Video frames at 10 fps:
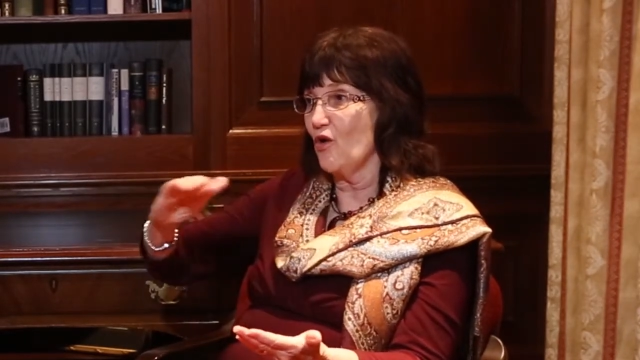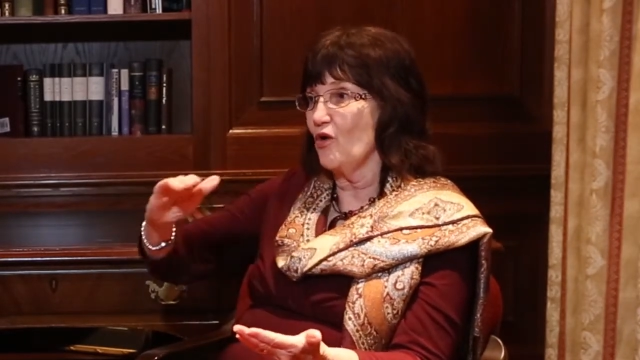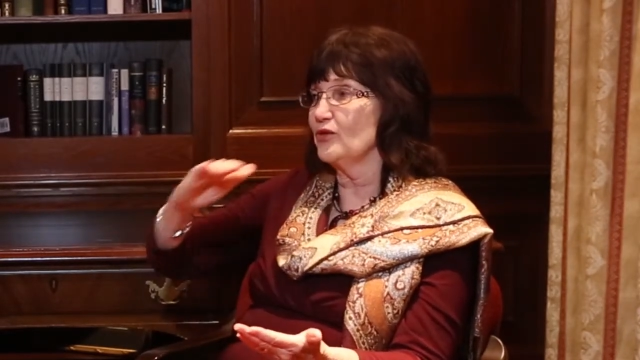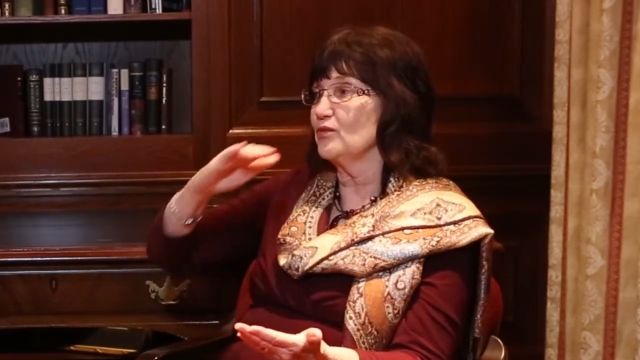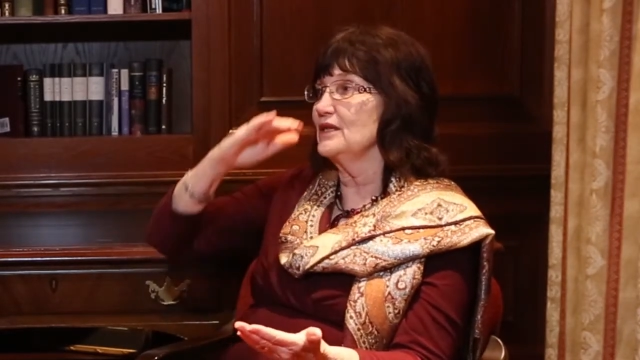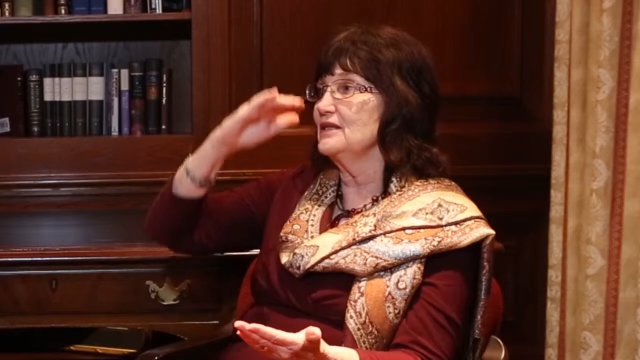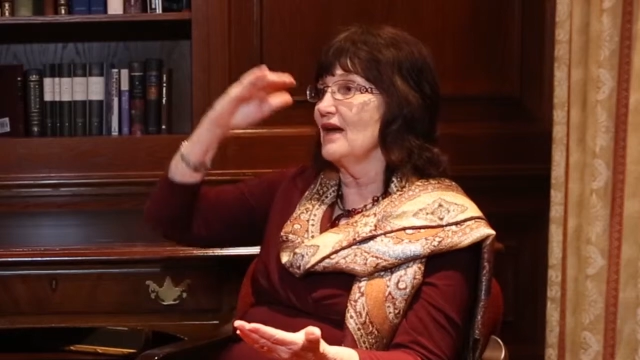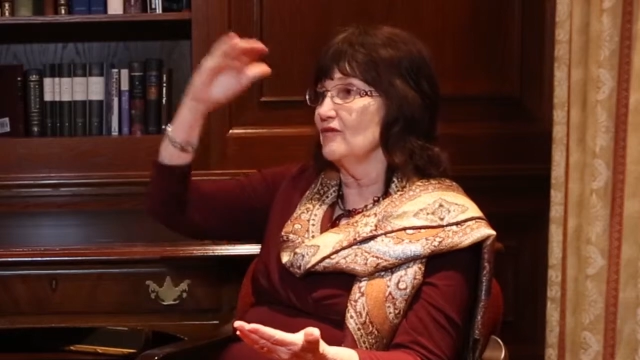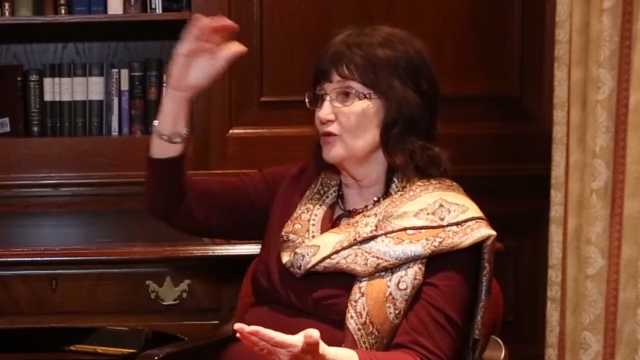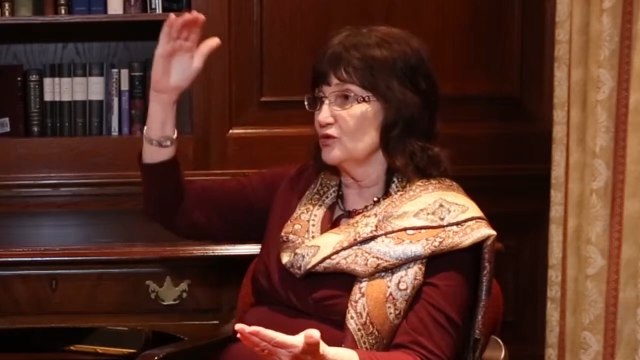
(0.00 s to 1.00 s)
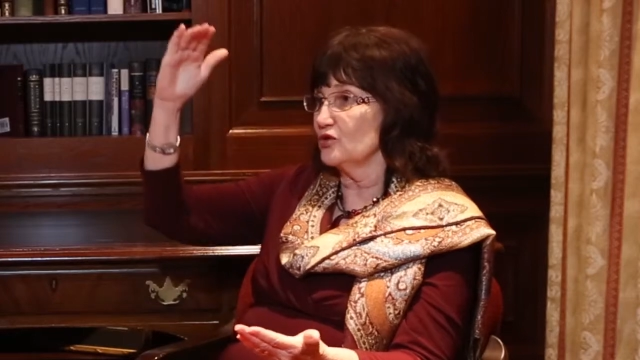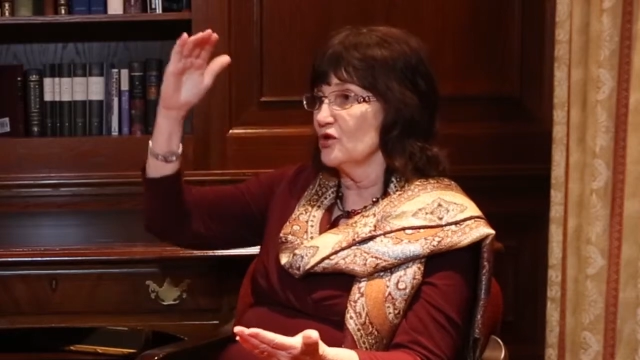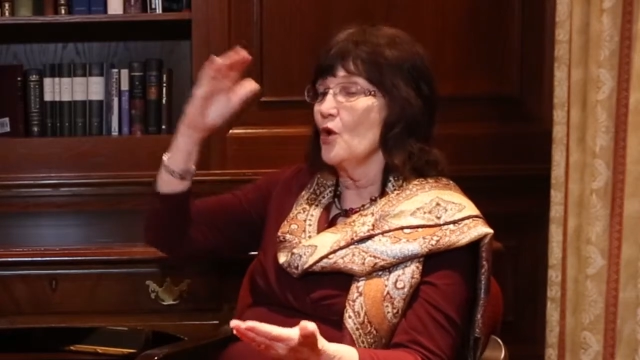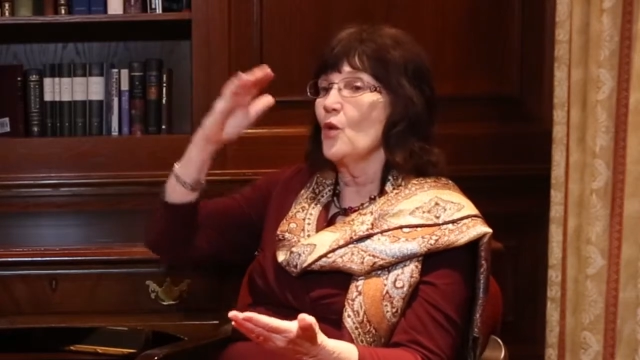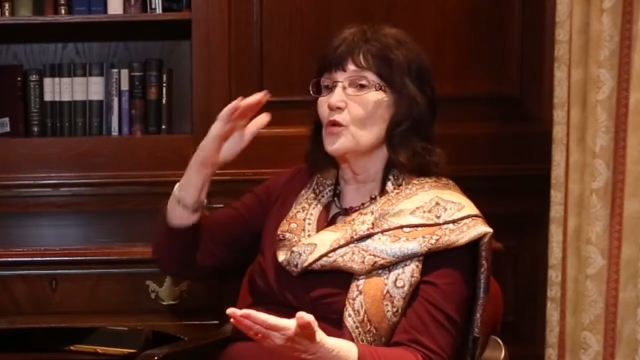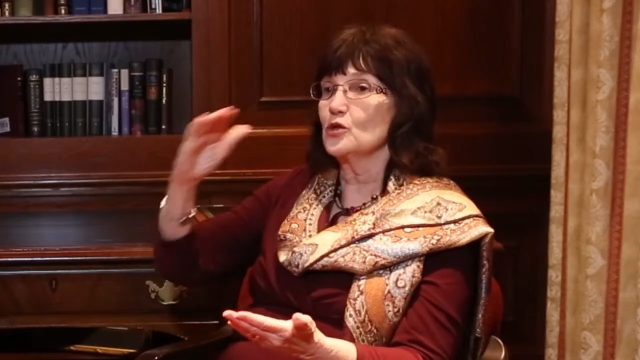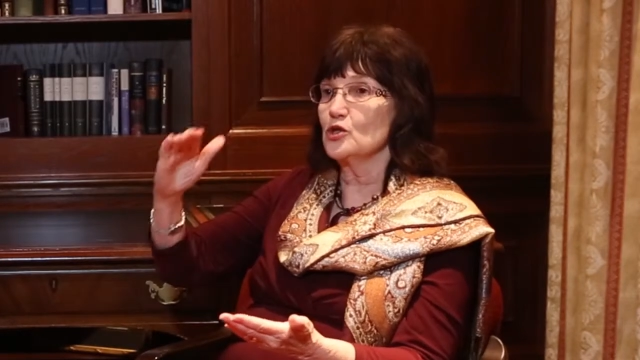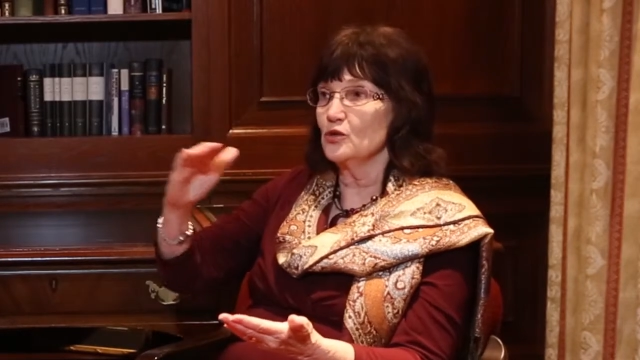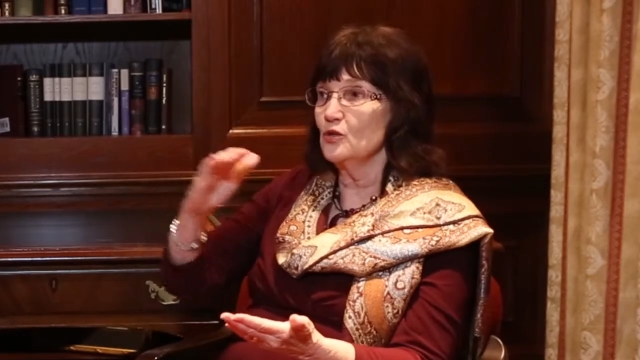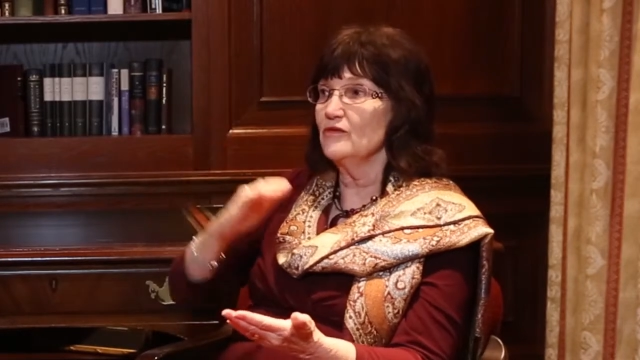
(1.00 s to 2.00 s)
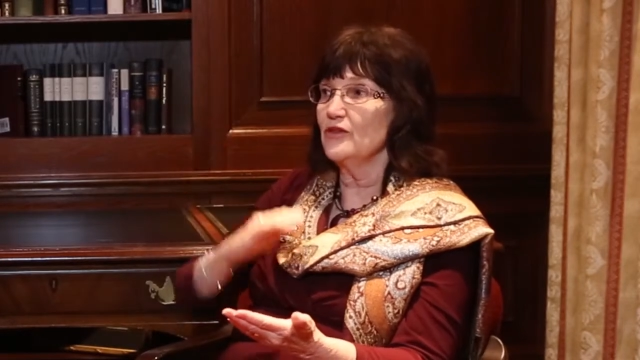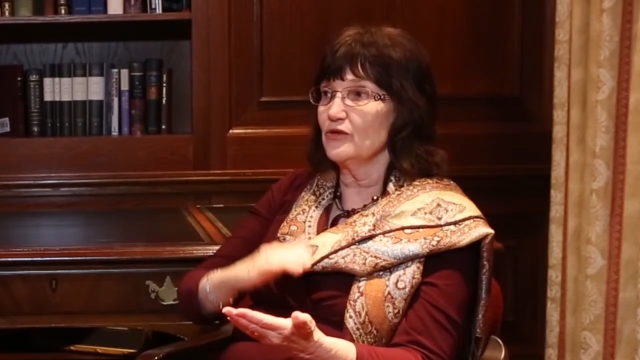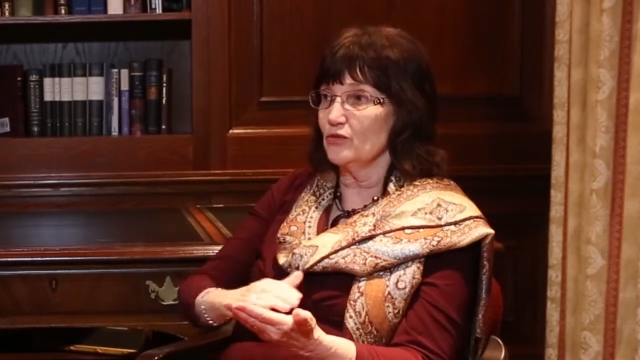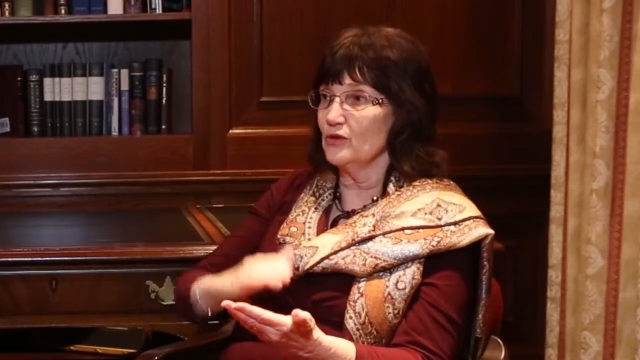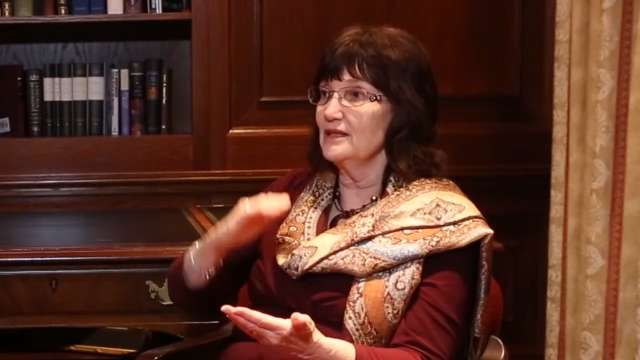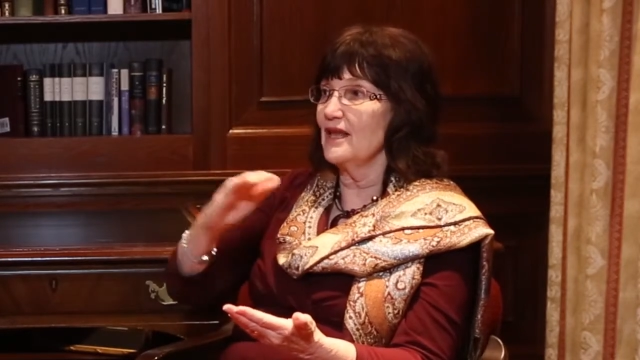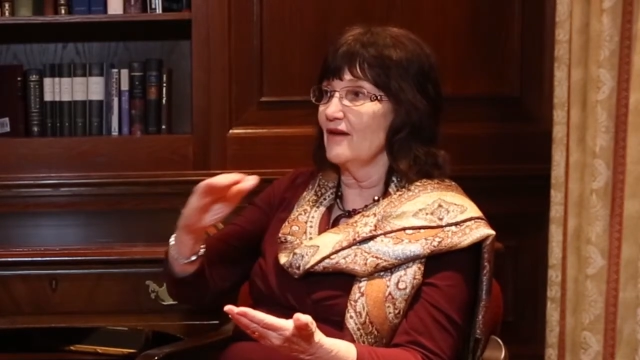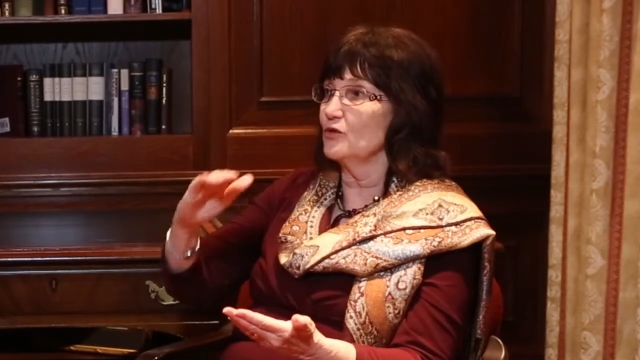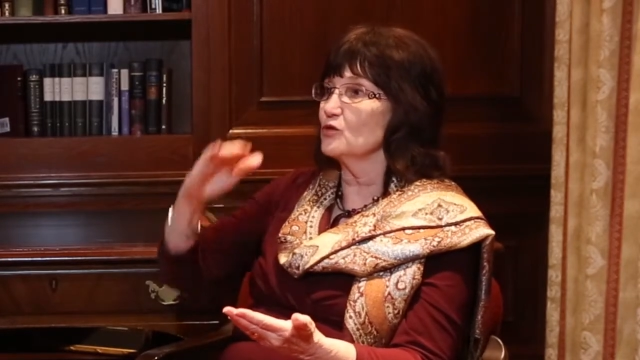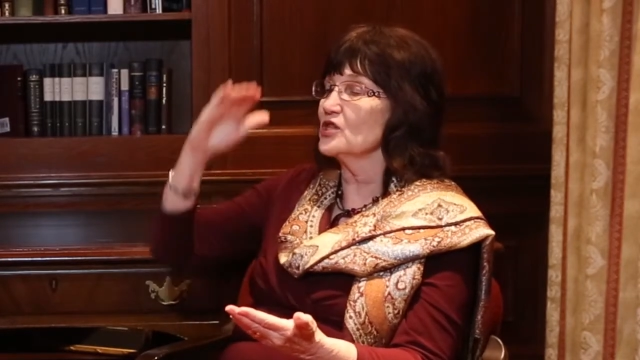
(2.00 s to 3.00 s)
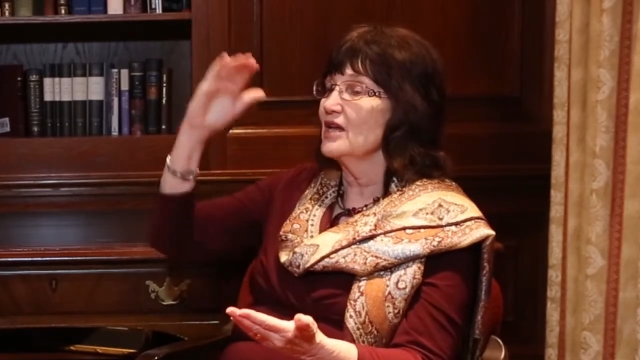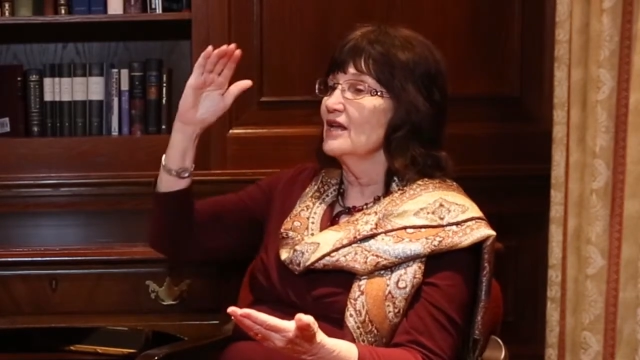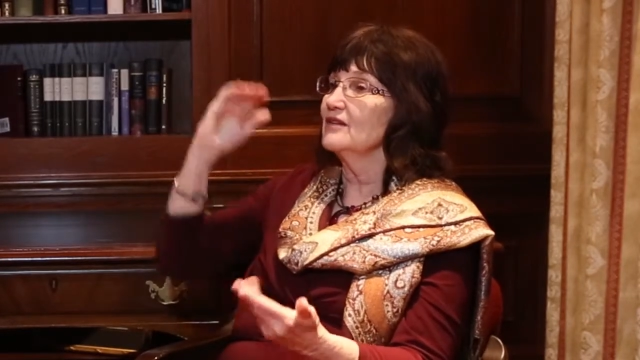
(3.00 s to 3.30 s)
all 3 levels or 2 of the 3 levels,